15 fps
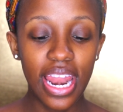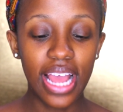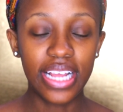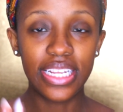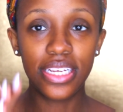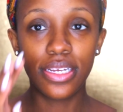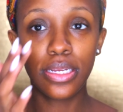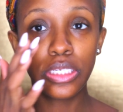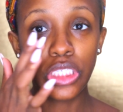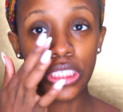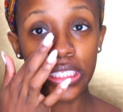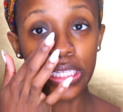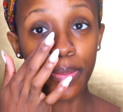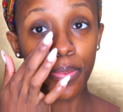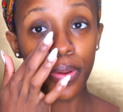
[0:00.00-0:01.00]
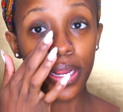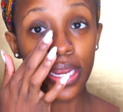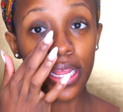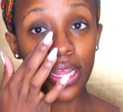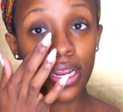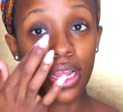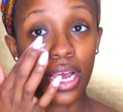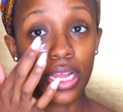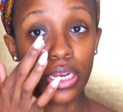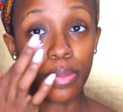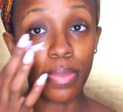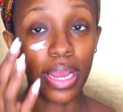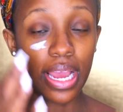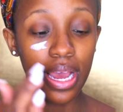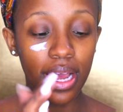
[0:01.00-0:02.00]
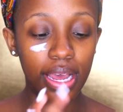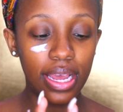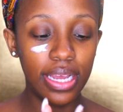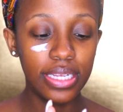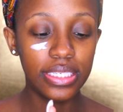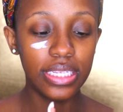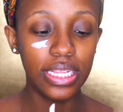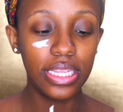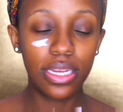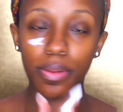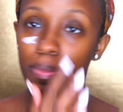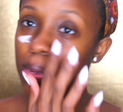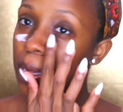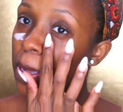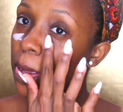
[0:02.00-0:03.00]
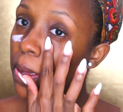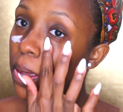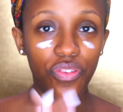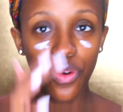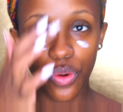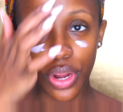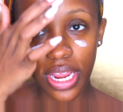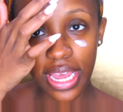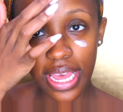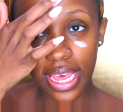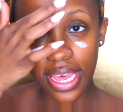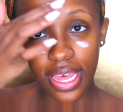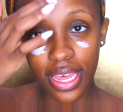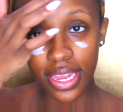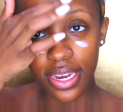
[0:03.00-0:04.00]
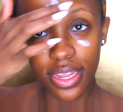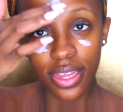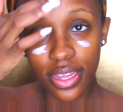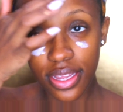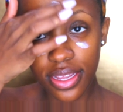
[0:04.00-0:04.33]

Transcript: and I just separate it under my eyes a little bit, forehead,